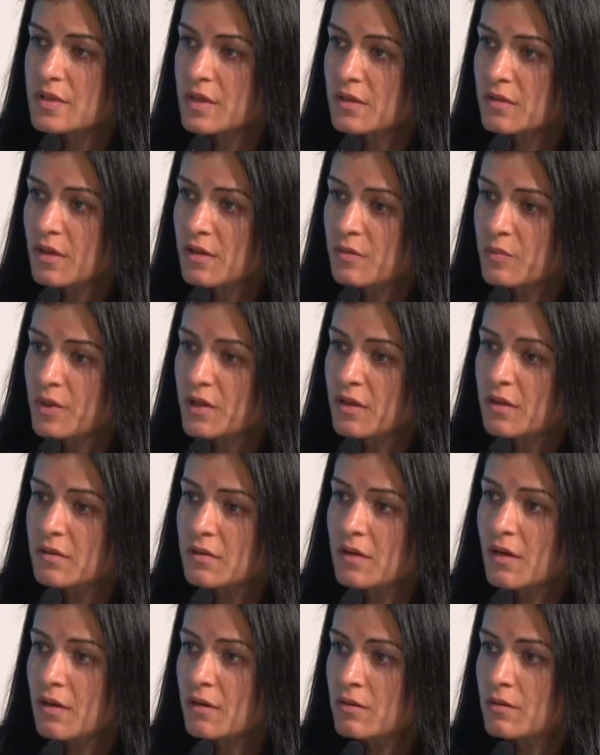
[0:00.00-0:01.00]
that are being
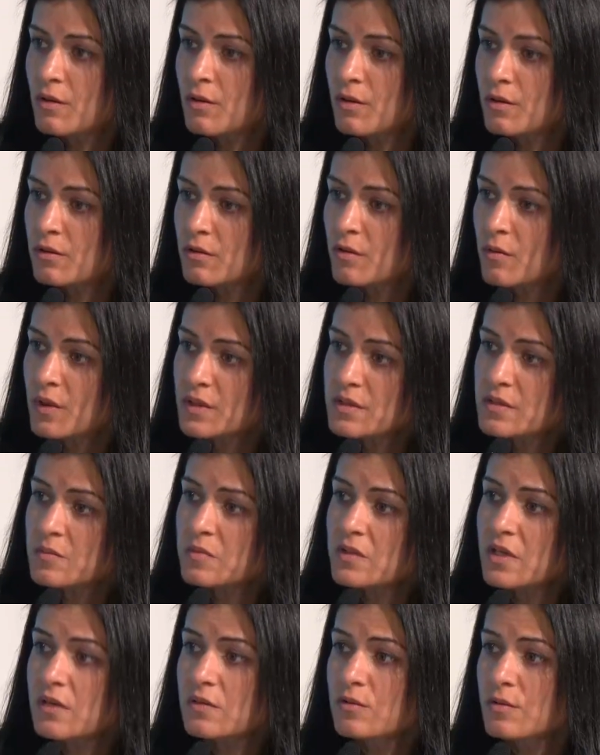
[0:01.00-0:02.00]
done on quantum
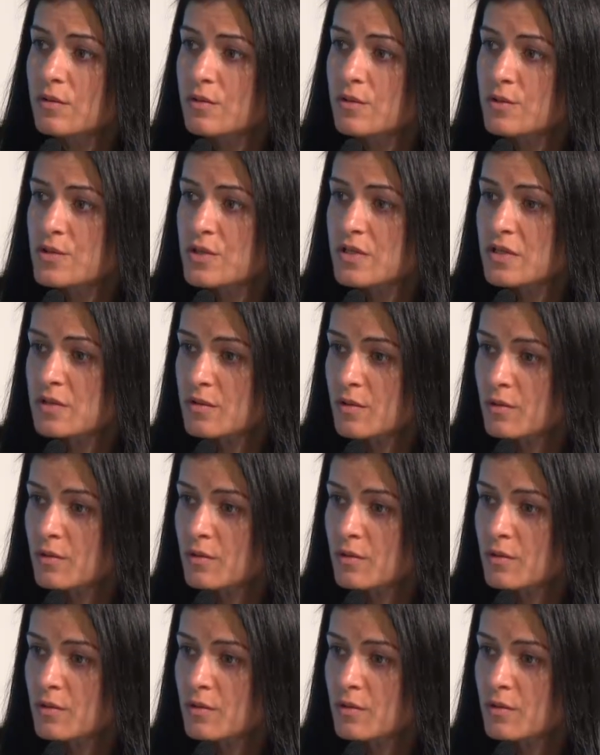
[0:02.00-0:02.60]
technologies,